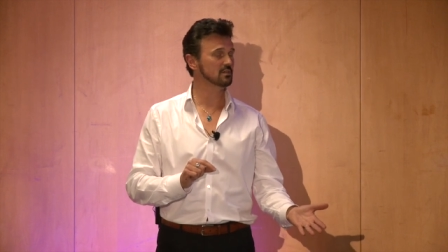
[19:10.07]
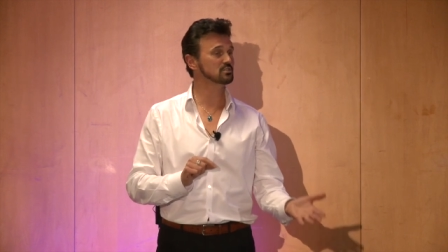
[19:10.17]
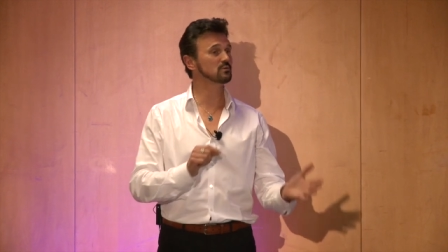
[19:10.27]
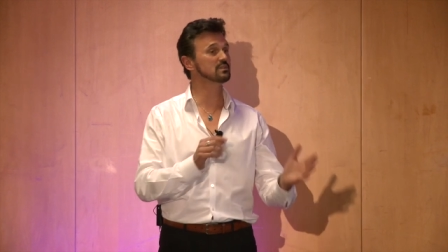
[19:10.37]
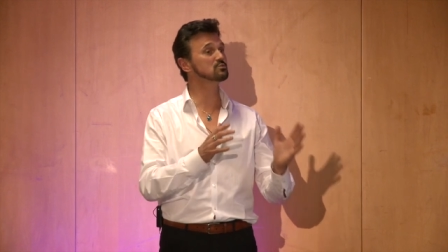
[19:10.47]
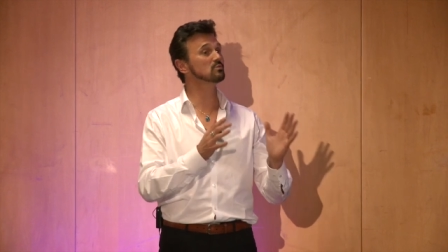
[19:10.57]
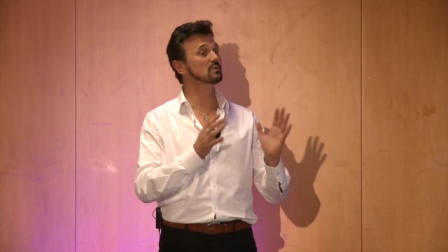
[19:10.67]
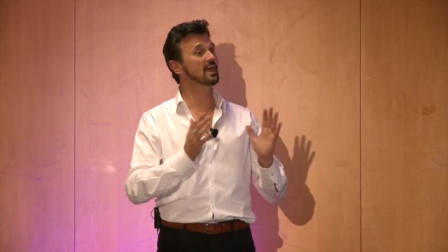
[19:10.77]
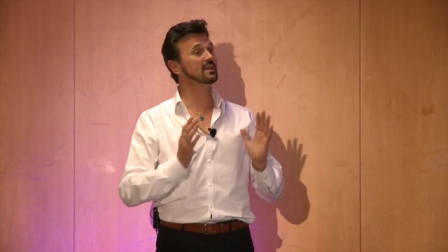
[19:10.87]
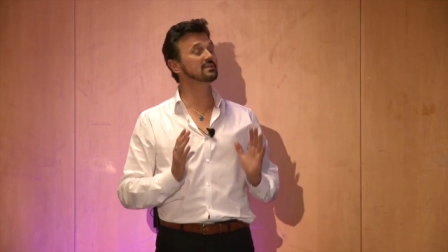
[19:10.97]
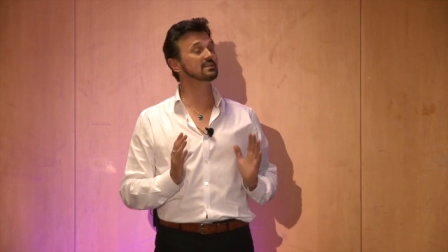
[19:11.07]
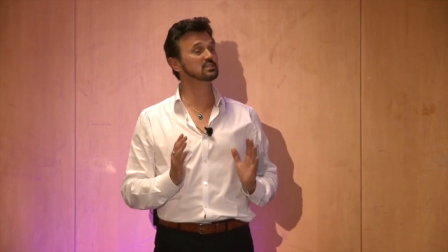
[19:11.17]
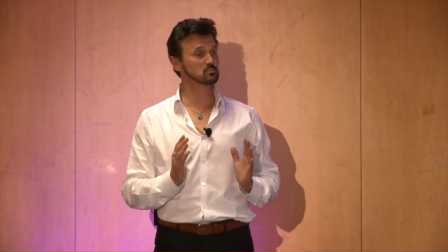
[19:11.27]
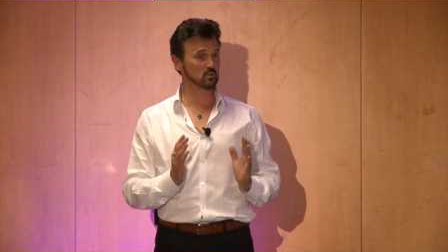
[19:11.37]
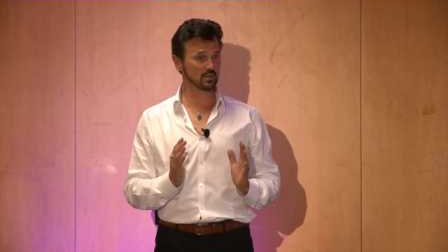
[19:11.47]
So, in this related
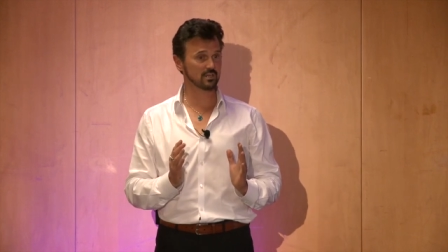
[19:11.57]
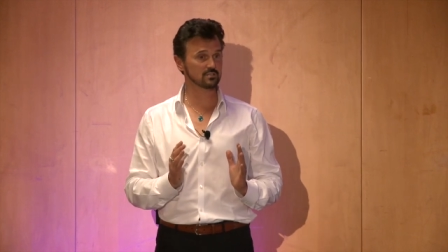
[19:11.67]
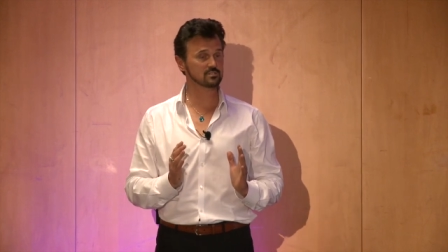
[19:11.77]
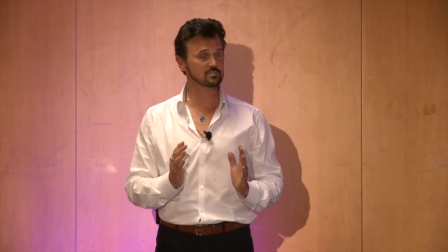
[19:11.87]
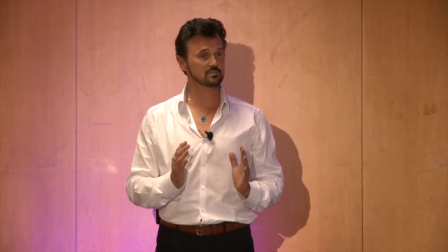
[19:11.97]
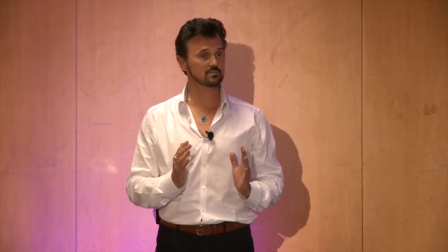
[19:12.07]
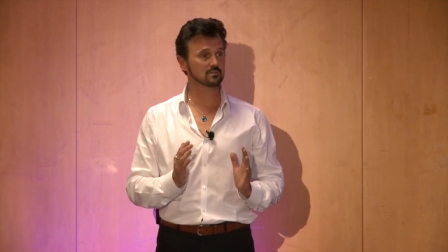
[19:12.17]
experience,